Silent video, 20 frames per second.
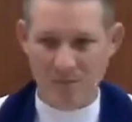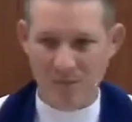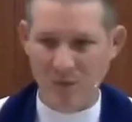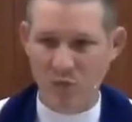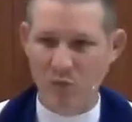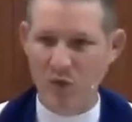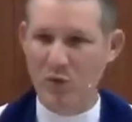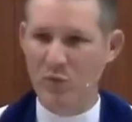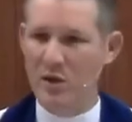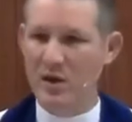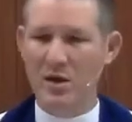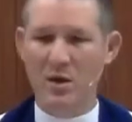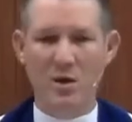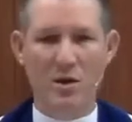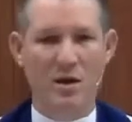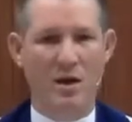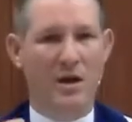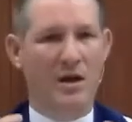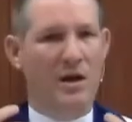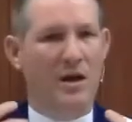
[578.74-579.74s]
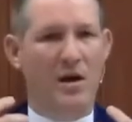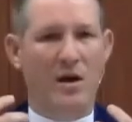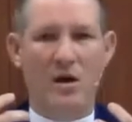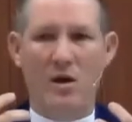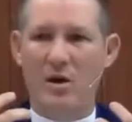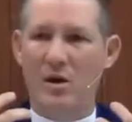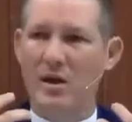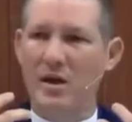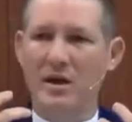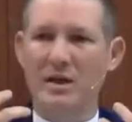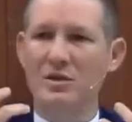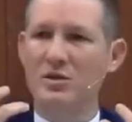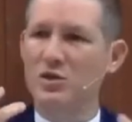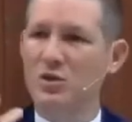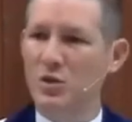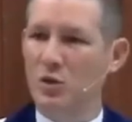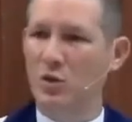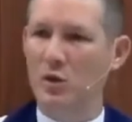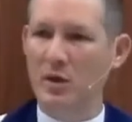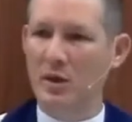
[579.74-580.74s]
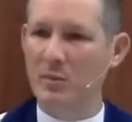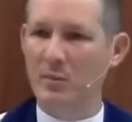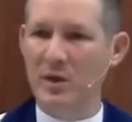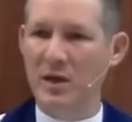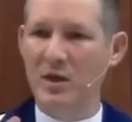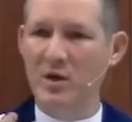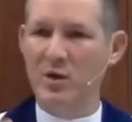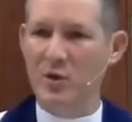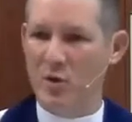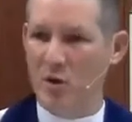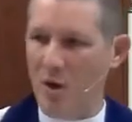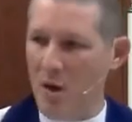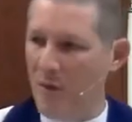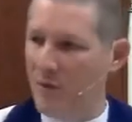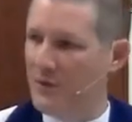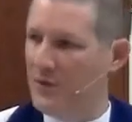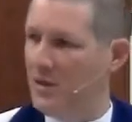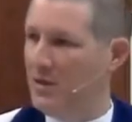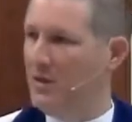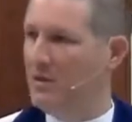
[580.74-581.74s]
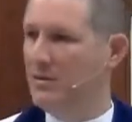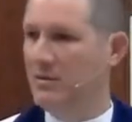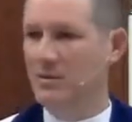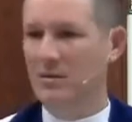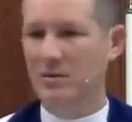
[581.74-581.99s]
When we are, are enjoy being crafty,